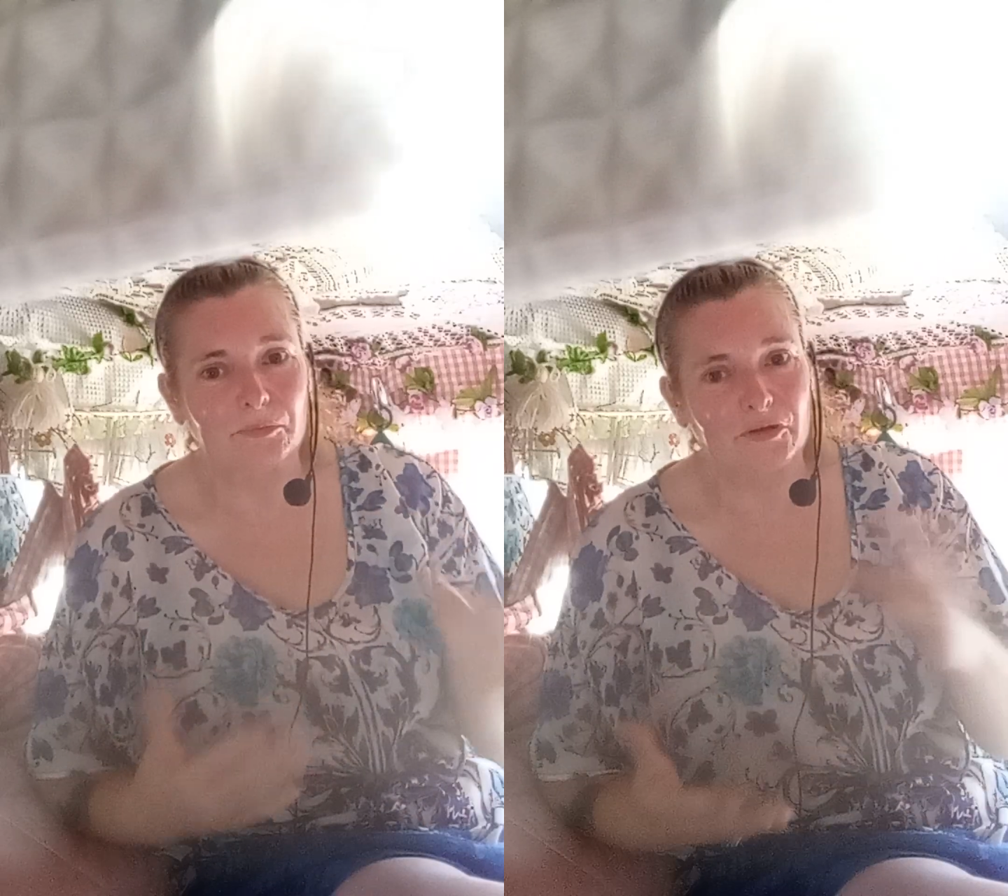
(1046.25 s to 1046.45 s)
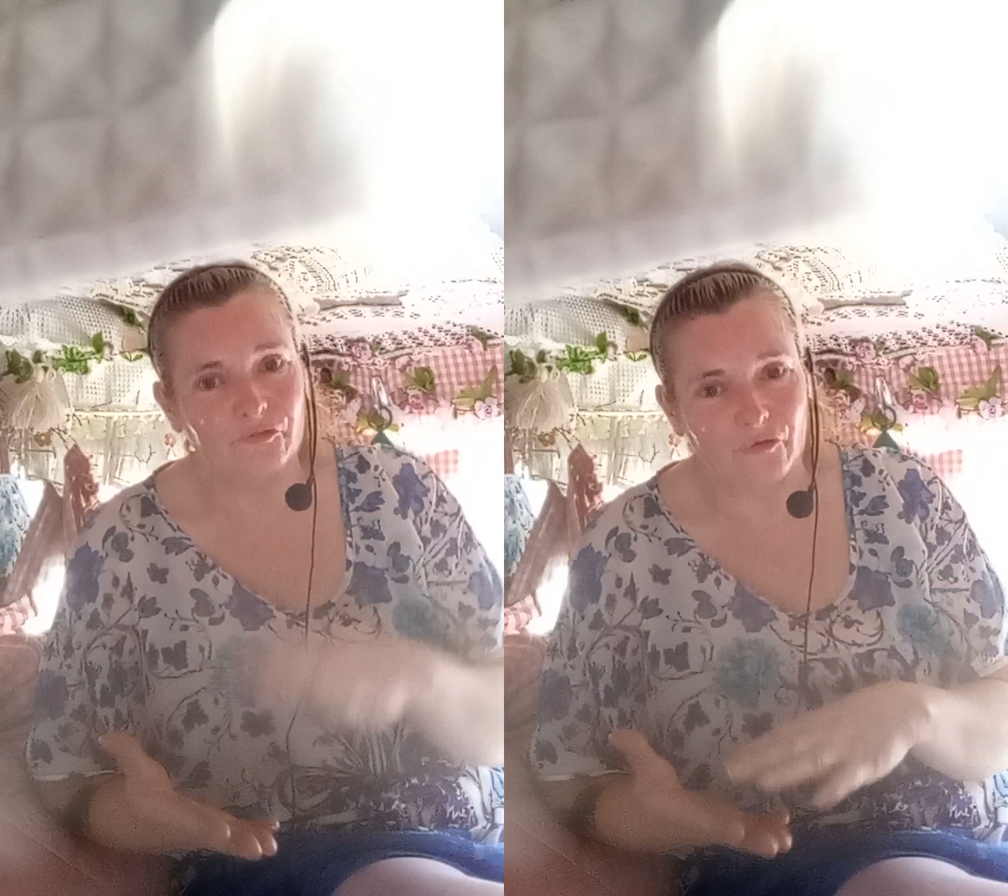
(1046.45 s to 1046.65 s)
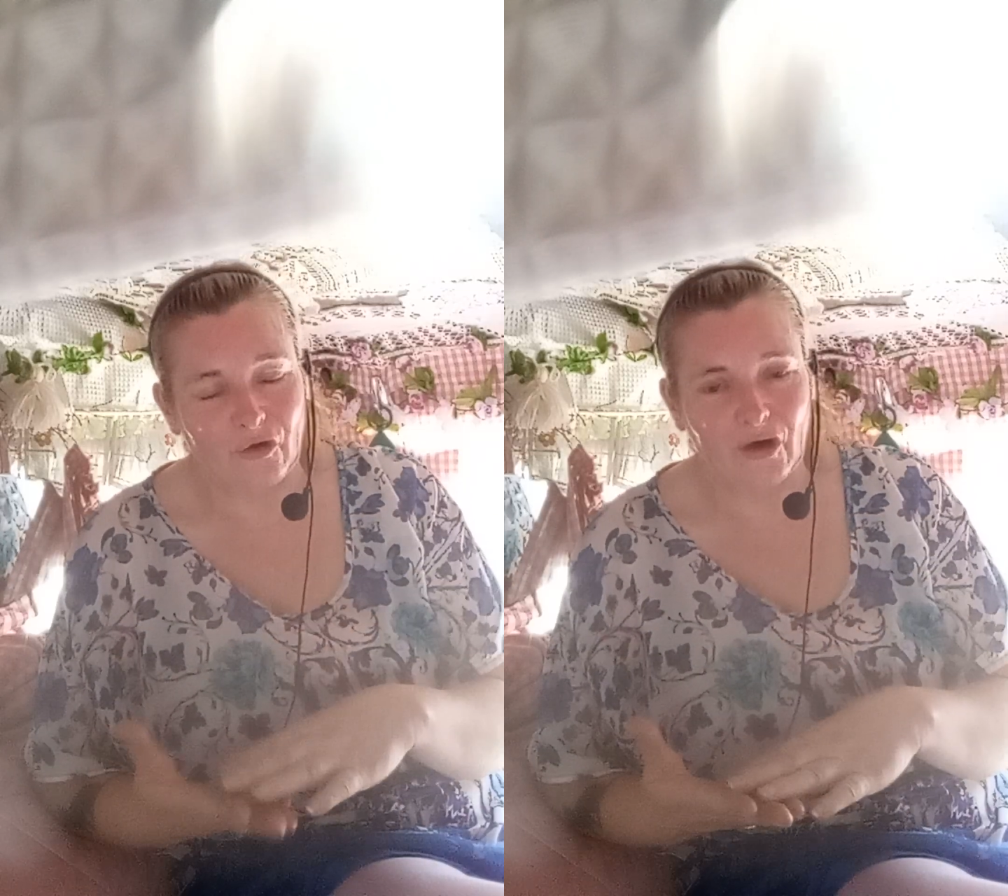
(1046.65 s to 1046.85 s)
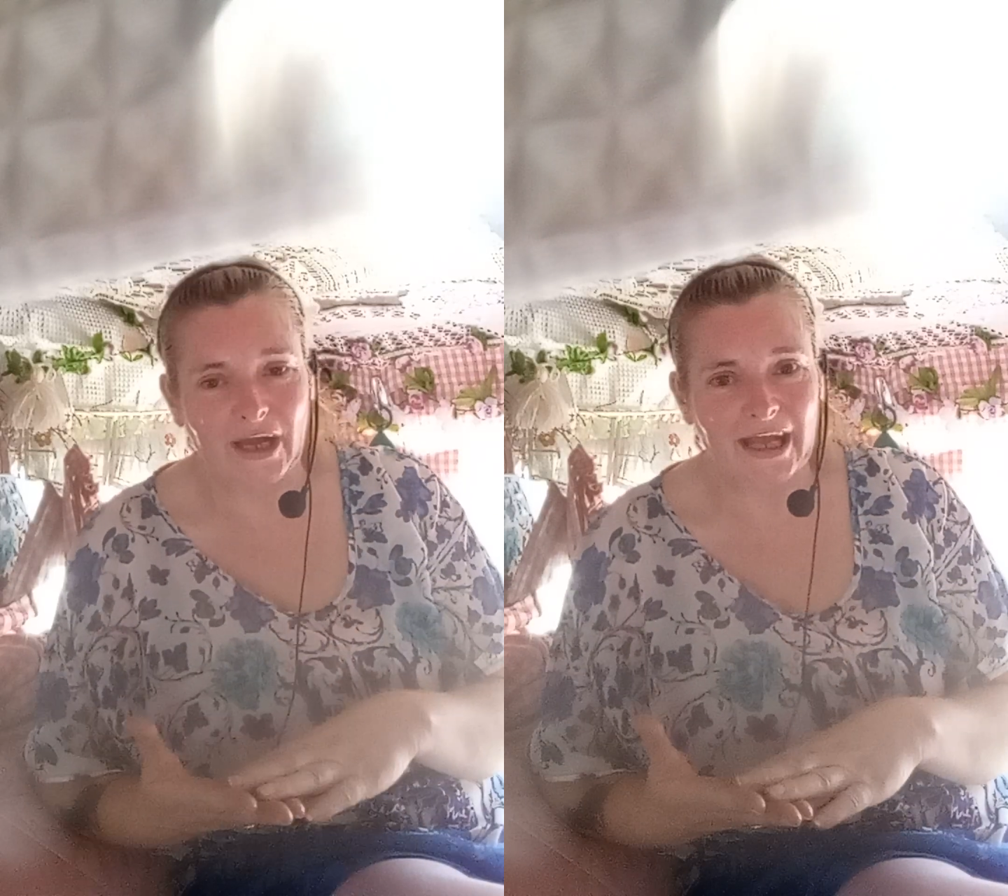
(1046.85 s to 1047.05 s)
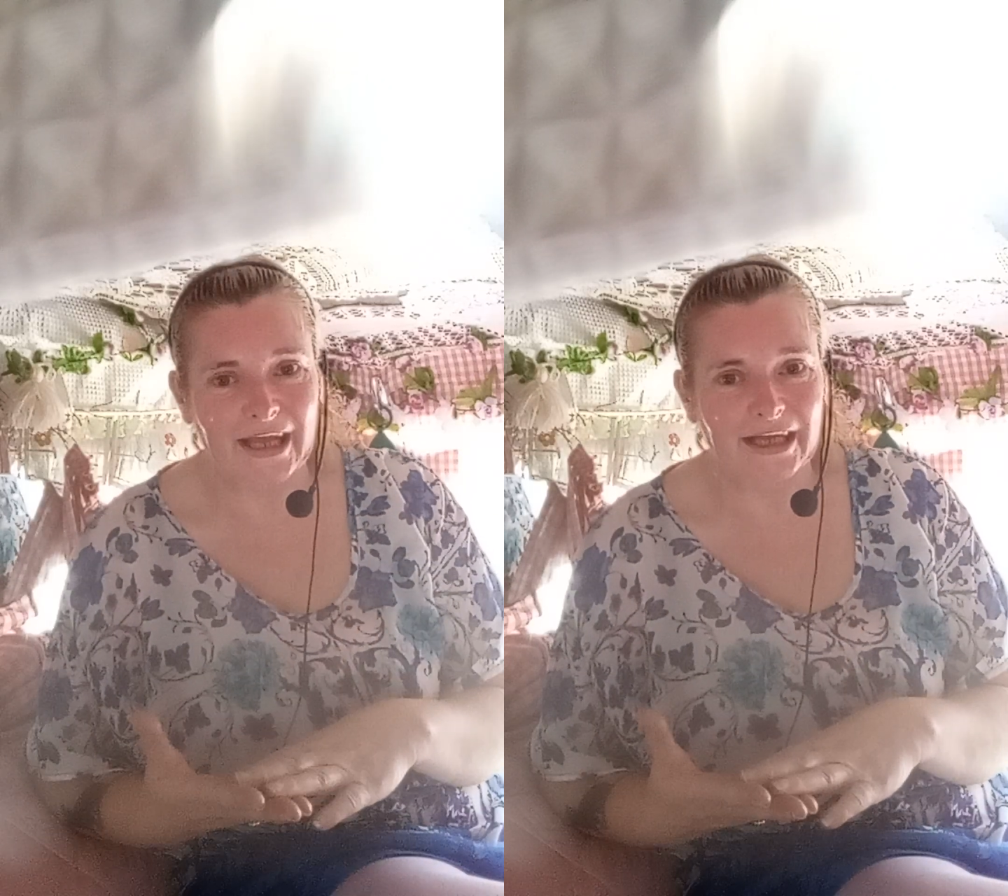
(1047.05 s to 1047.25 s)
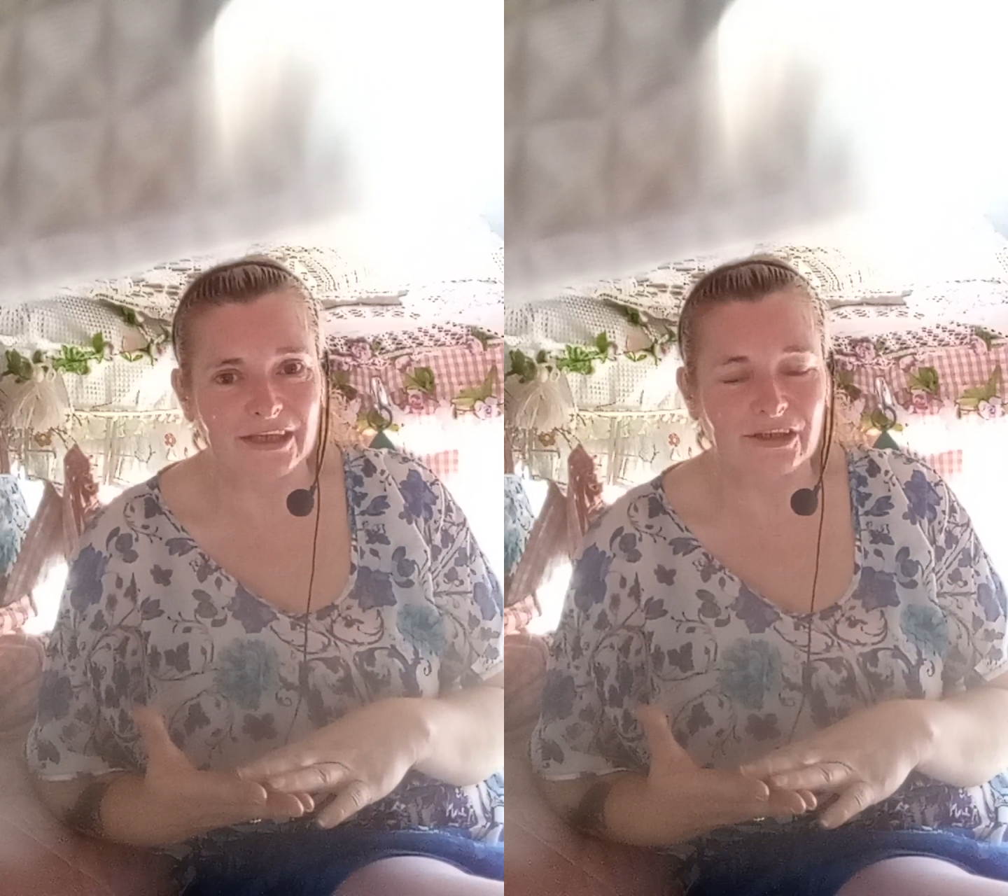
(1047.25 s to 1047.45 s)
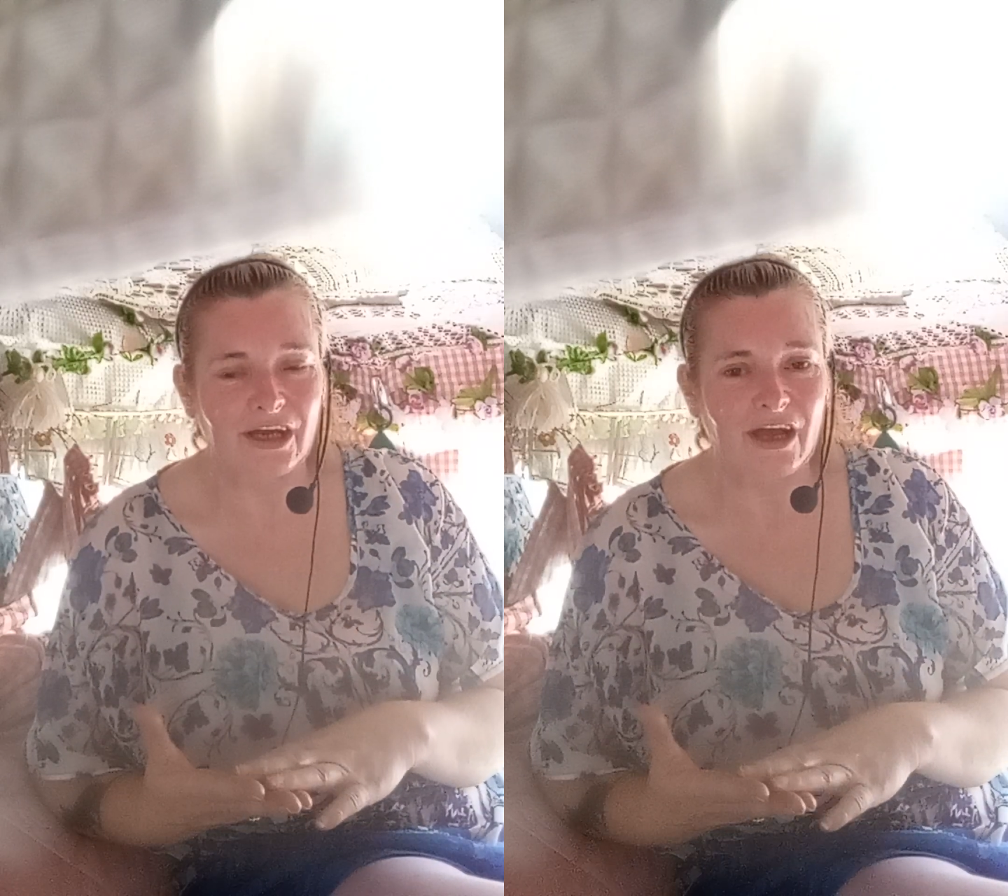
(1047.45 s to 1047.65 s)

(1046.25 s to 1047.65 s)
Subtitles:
beforehand,